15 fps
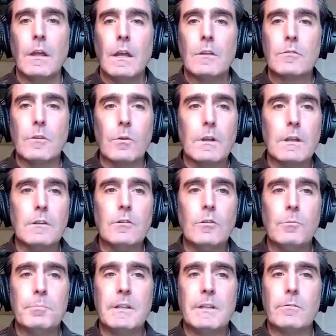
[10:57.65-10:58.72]
So can you
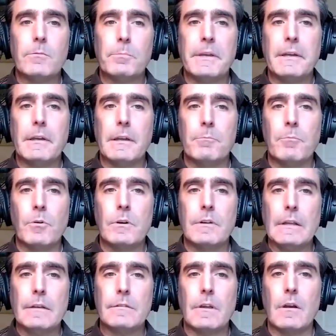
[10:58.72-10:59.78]
please speak in more
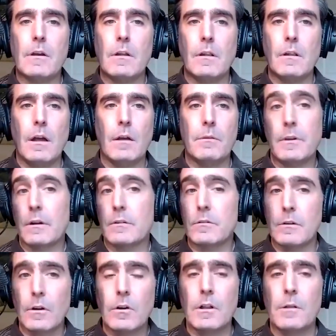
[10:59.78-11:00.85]
detail, Dr.
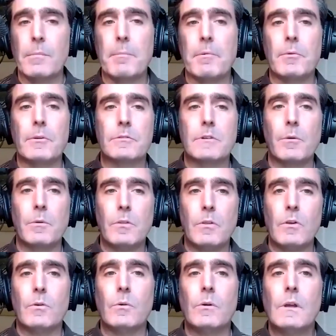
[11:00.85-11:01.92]
Nicola, maybe we'll start with
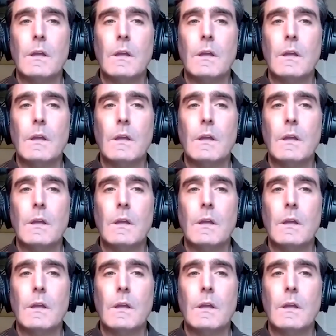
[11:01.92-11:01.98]
you,